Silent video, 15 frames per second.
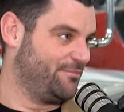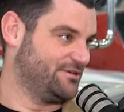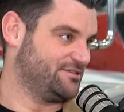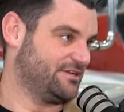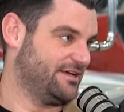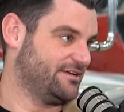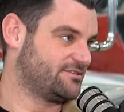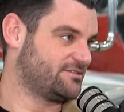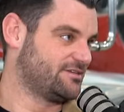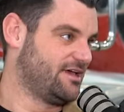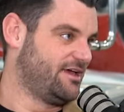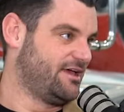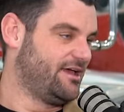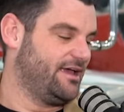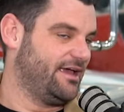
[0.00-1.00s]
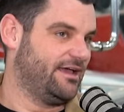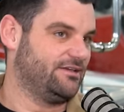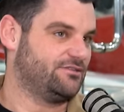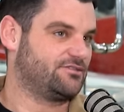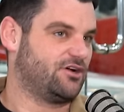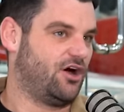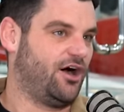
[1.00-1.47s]
business
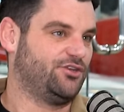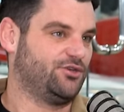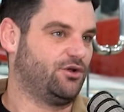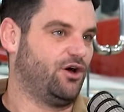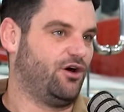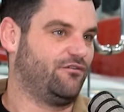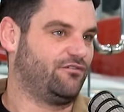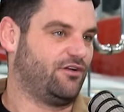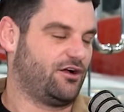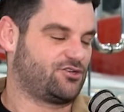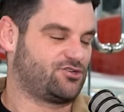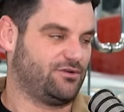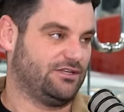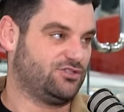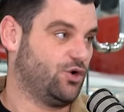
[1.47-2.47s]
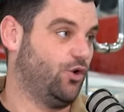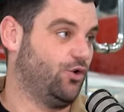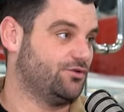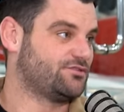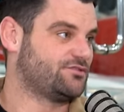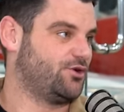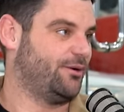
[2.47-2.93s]
is I do a lot of luxury
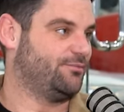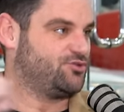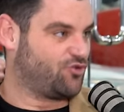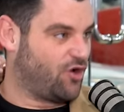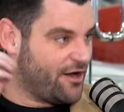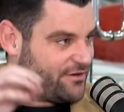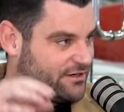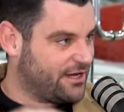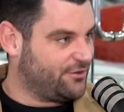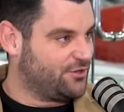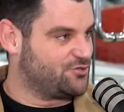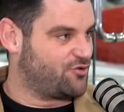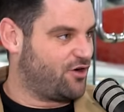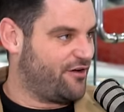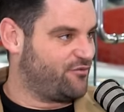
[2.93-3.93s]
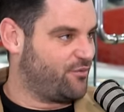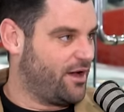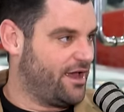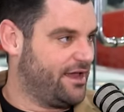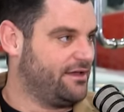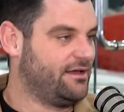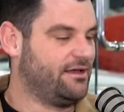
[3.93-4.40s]
tours. So I'm driving down the
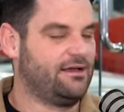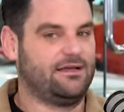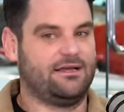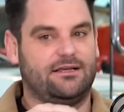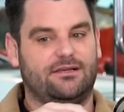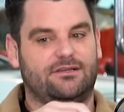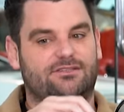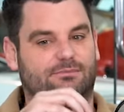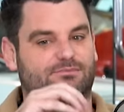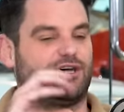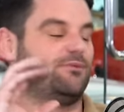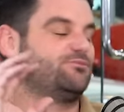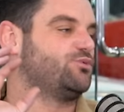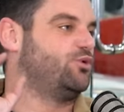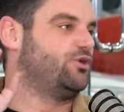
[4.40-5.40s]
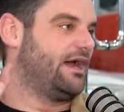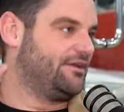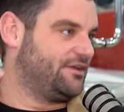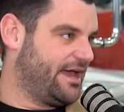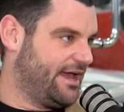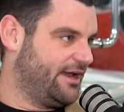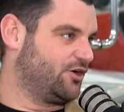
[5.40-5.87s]
driveway. Sometimes we'll
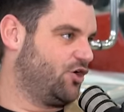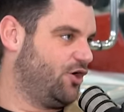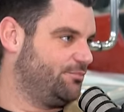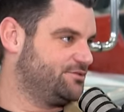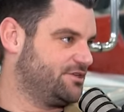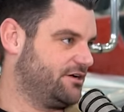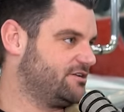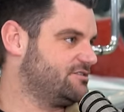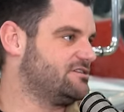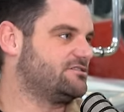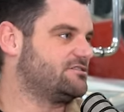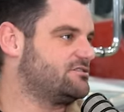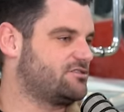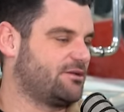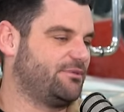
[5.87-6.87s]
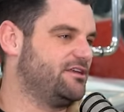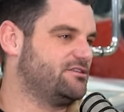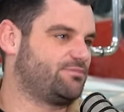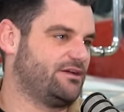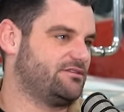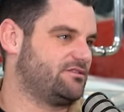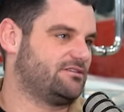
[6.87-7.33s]
land a helicopter because some of these
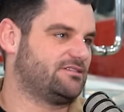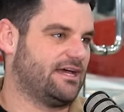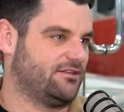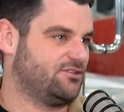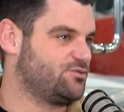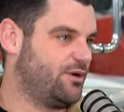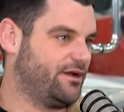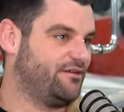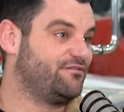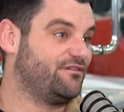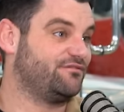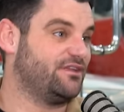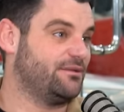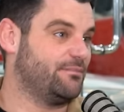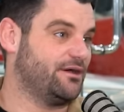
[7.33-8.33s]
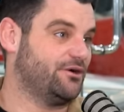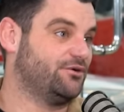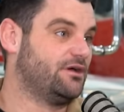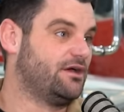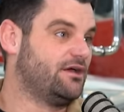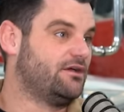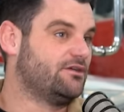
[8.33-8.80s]
places are 10, 20, 50 mil.
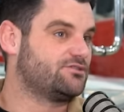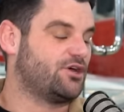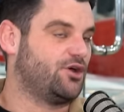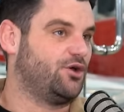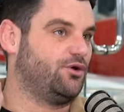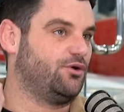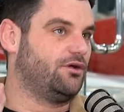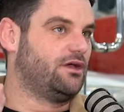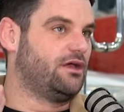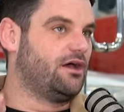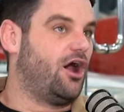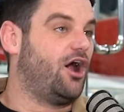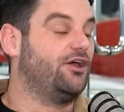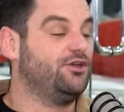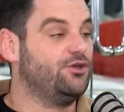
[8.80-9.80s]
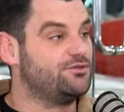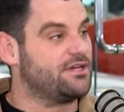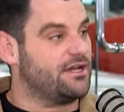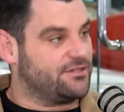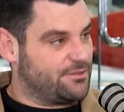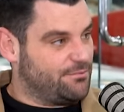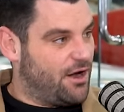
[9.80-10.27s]
So I use
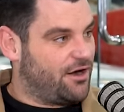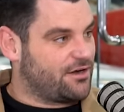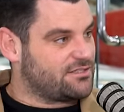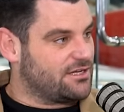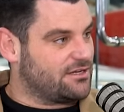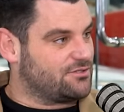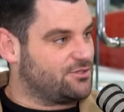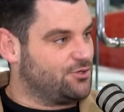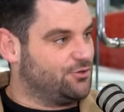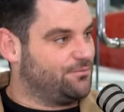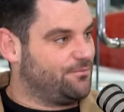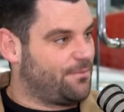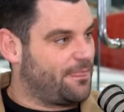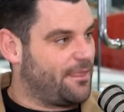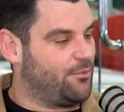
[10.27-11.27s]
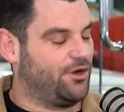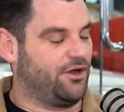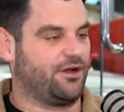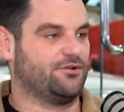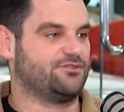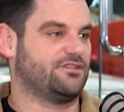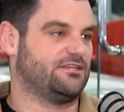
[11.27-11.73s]
it as a marketing tool. And when I
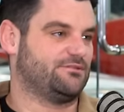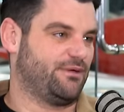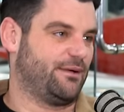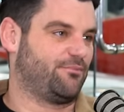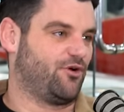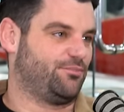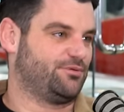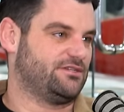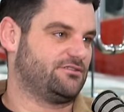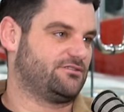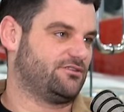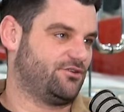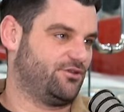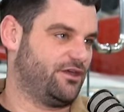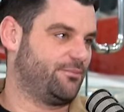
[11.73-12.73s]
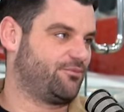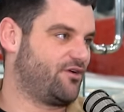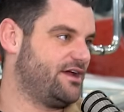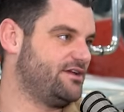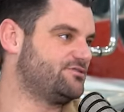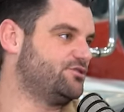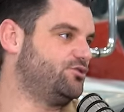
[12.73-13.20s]
go to these big properties to do the
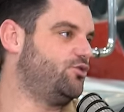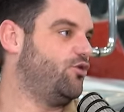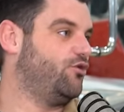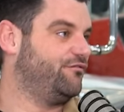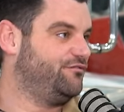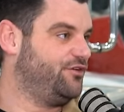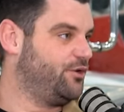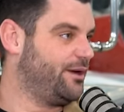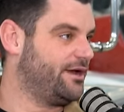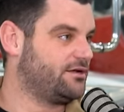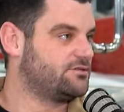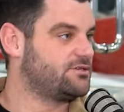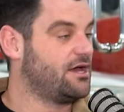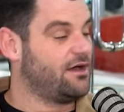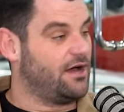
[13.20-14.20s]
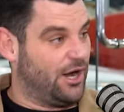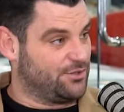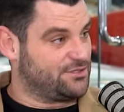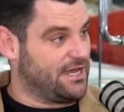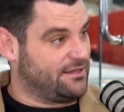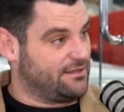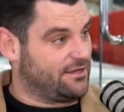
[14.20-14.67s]
appraisal or viewings, I'll
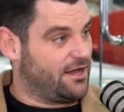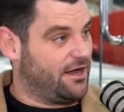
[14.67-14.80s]
take the